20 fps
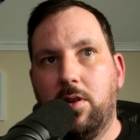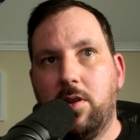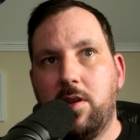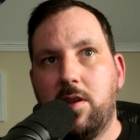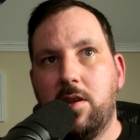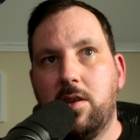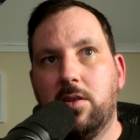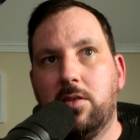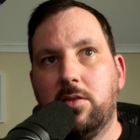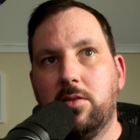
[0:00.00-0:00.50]

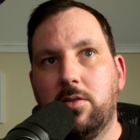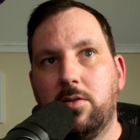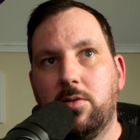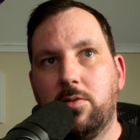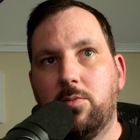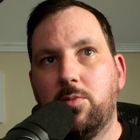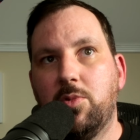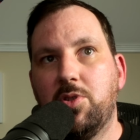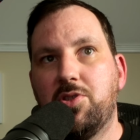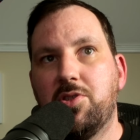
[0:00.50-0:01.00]
here,
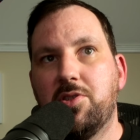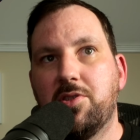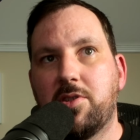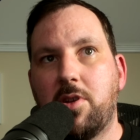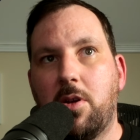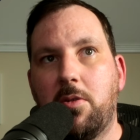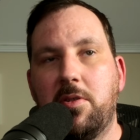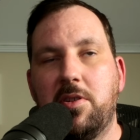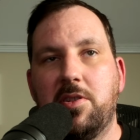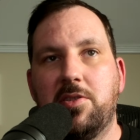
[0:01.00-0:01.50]
which is
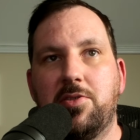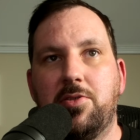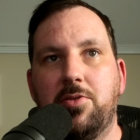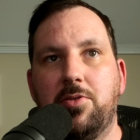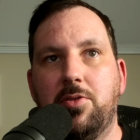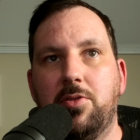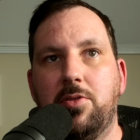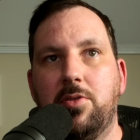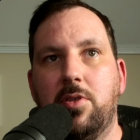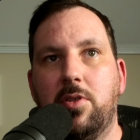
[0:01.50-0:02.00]
going
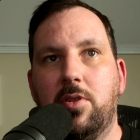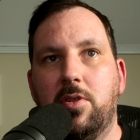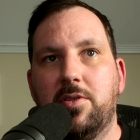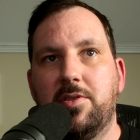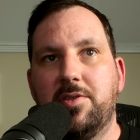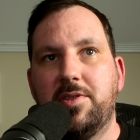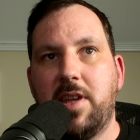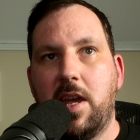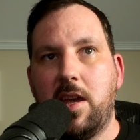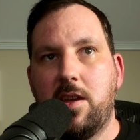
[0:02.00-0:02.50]
to
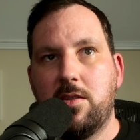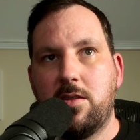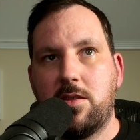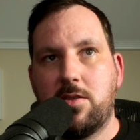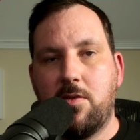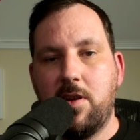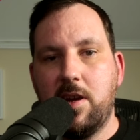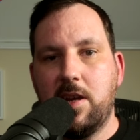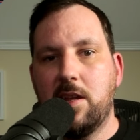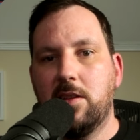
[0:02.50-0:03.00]
say
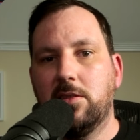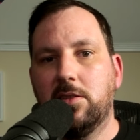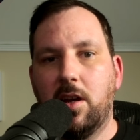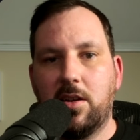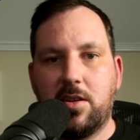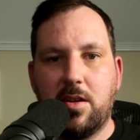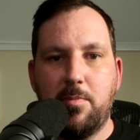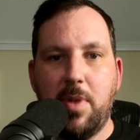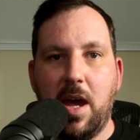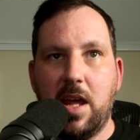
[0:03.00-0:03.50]
3D LUT
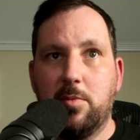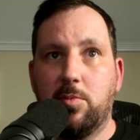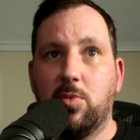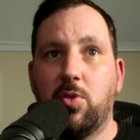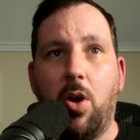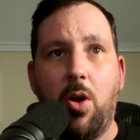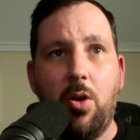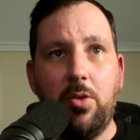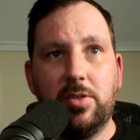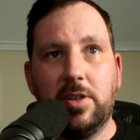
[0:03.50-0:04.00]

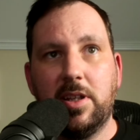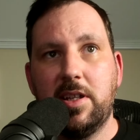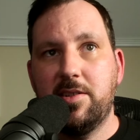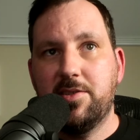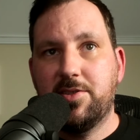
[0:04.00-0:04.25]
compatible only.